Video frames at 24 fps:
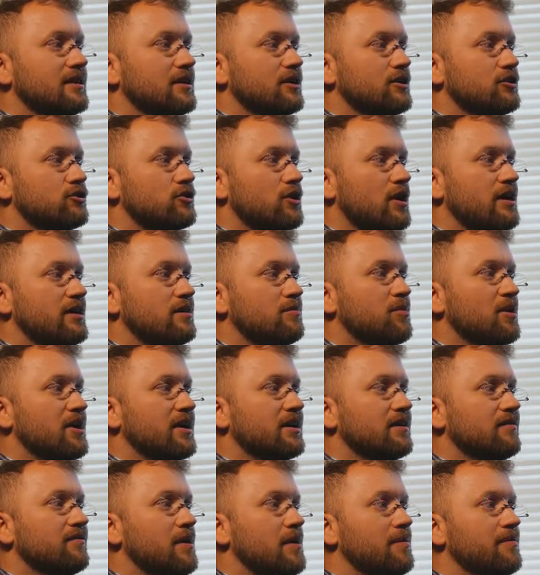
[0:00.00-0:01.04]
tried to break
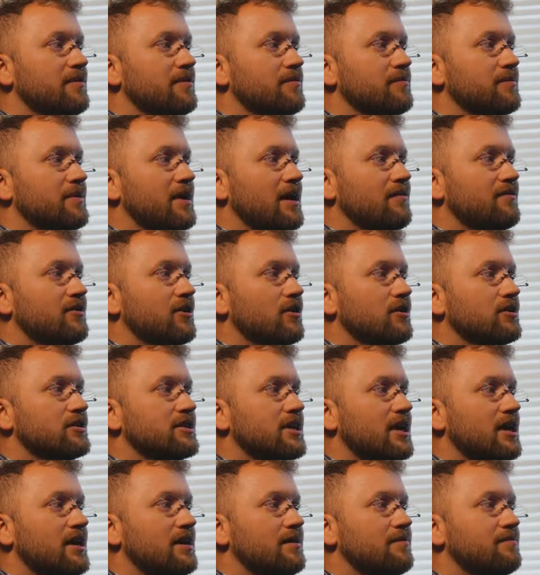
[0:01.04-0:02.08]
above it, having a hard
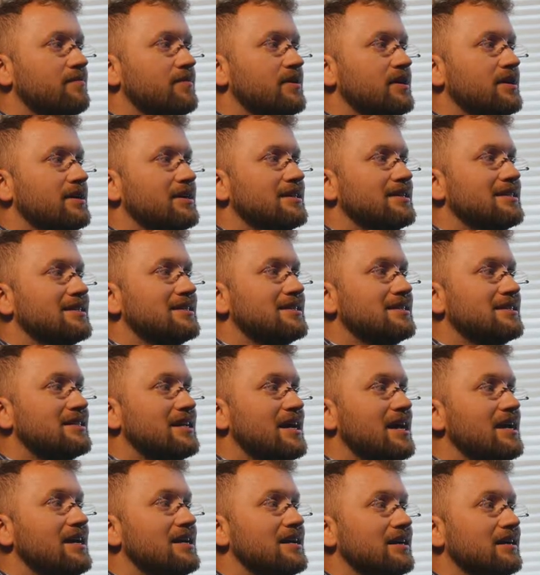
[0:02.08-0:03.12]
time
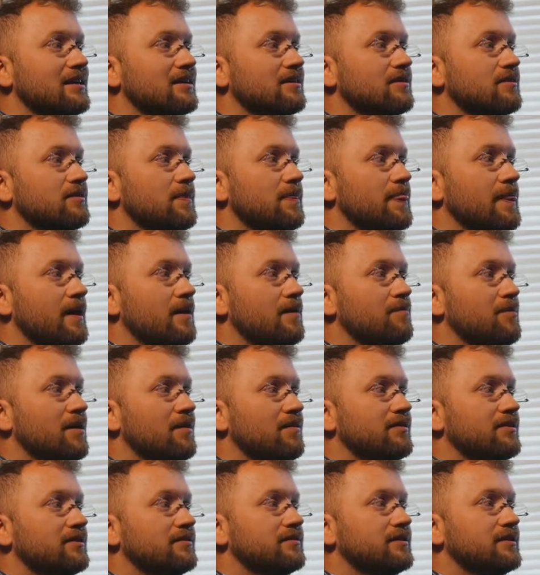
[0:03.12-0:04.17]
staying
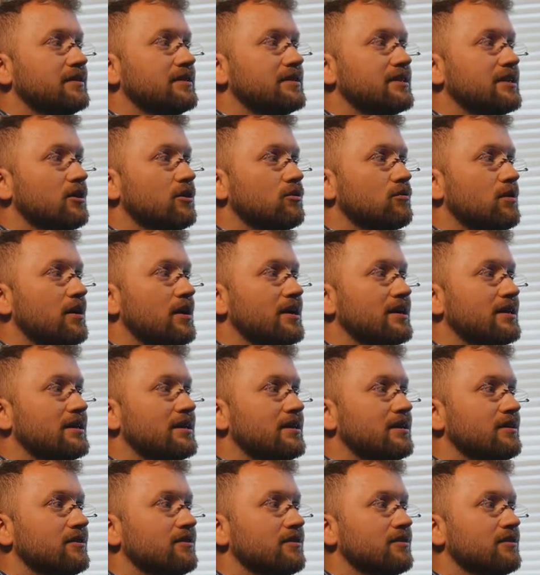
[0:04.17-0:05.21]
above it until right
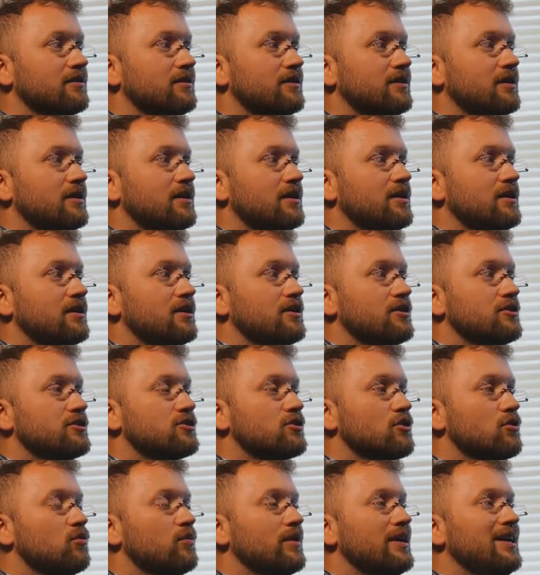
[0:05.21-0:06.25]
here.
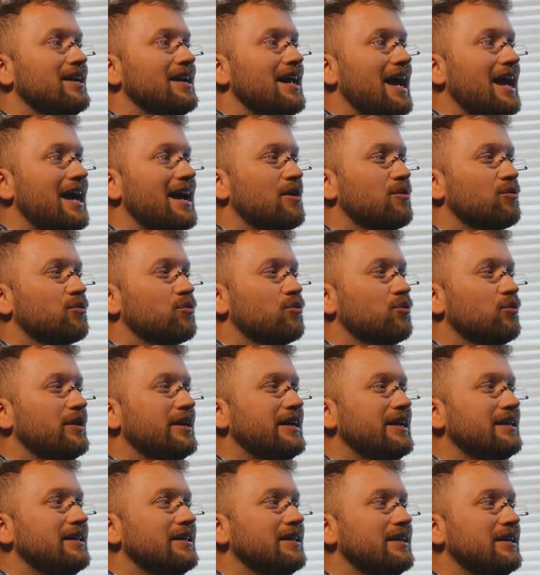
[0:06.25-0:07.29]
So we didn't
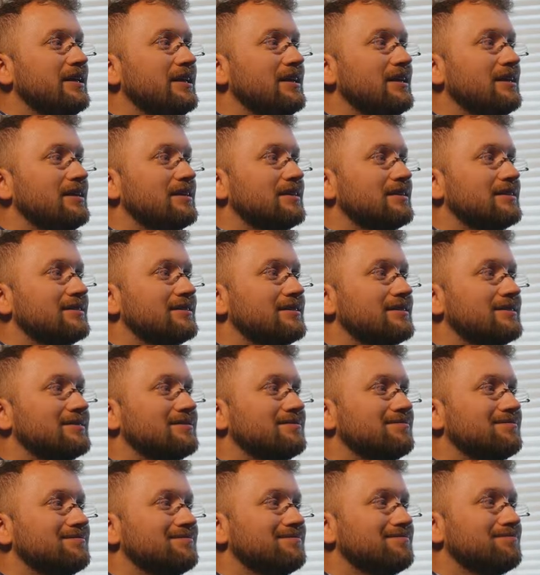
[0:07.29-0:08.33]
really
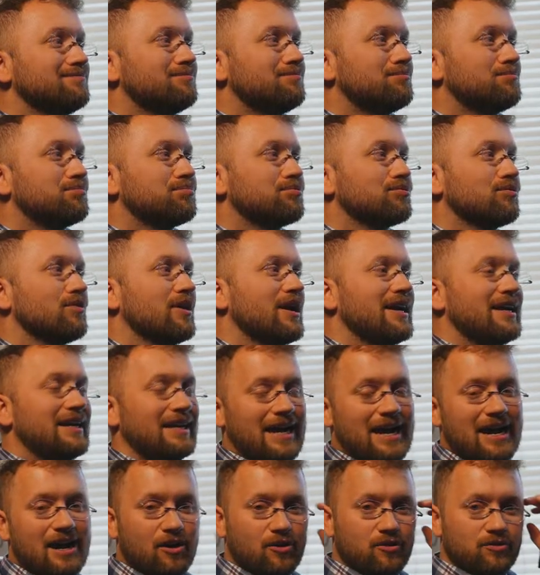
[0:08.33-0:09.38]
break
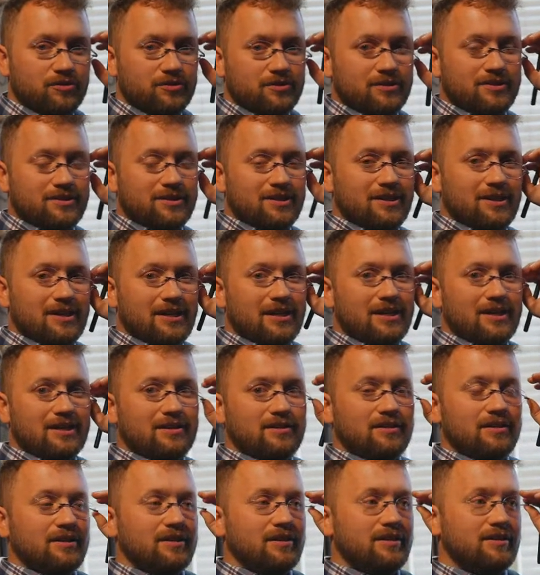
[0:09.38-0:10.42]
out today.
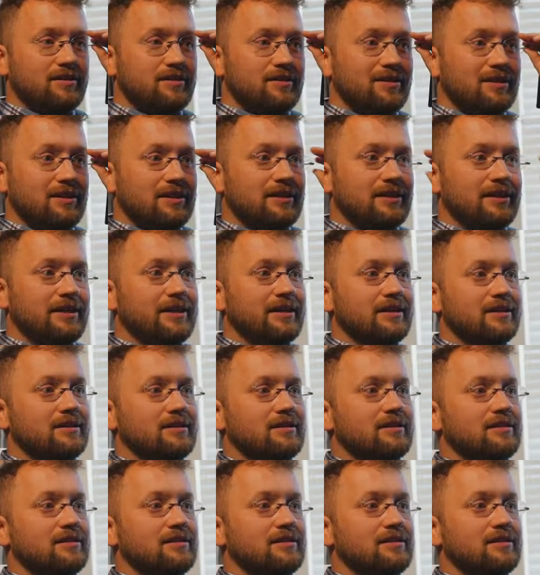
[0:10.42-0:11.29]
It